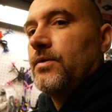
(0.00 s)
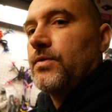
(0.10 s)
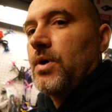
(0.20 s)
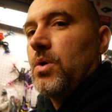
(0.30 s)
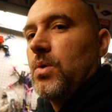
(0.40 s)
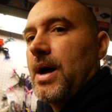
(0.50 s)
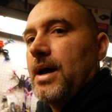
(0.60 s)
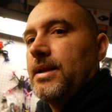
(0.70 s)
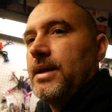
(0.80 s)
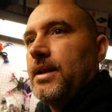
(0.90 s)
So
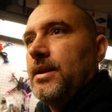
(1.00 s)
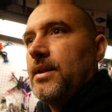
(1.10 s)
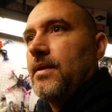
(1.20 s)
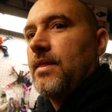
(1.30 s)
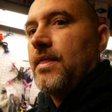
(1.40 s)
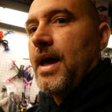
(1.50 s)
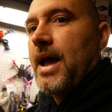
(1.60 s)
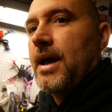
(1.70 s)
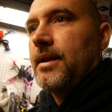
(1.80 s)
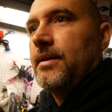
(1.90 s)
I did
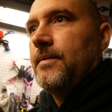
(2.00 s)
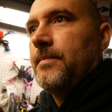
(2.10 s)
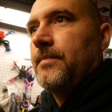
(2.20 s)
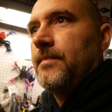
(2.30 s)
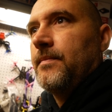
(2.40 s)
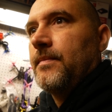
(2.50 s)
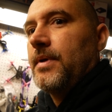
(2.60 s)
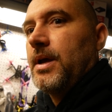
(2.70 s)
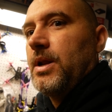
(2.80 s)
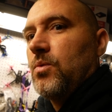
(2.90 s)
that
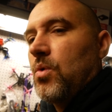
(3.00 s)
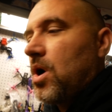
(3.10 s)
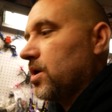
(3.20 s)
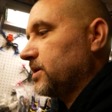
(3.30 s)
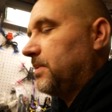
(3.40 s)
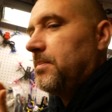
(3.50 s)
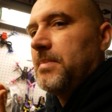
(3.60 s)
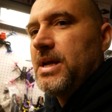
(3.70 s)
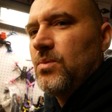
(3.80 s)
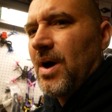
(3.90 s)
and it worked. But
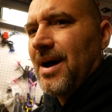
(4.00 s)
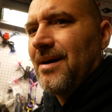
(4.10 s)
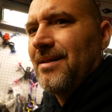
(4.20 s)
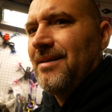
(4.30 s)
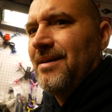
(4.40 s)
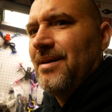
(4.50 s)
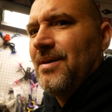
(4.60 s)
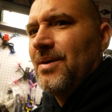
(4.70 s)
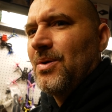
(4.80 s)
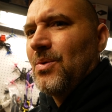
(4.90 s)
meanwhile,
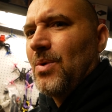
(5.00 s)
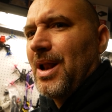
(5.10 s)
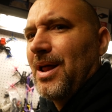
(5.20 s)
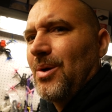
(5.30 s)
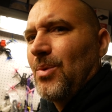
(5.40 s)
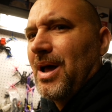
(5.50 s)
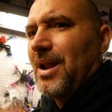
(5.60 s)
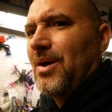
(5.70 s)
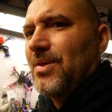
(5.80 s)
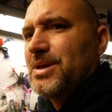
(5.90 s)
while
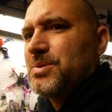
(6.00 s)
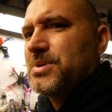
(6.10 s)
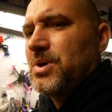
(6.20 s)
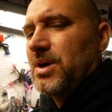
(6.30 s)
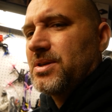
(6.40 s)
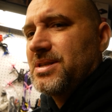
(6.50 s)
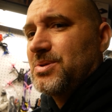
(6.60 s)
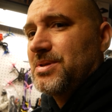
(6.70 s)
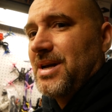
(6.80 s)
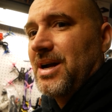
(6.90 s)
all this was, because this
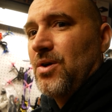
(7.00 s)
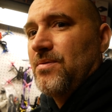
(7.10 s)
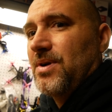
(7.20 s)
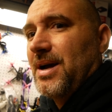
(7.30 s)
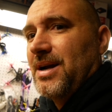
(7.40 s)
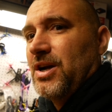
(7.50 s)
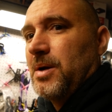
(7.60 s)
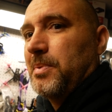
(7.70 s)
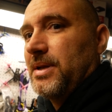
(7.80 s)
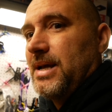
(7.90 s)
was like over like a
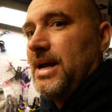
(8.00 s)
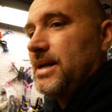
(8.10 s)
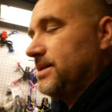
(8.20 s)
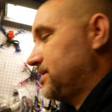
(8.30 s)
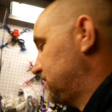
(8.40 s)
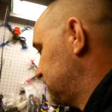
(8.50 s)
couple of days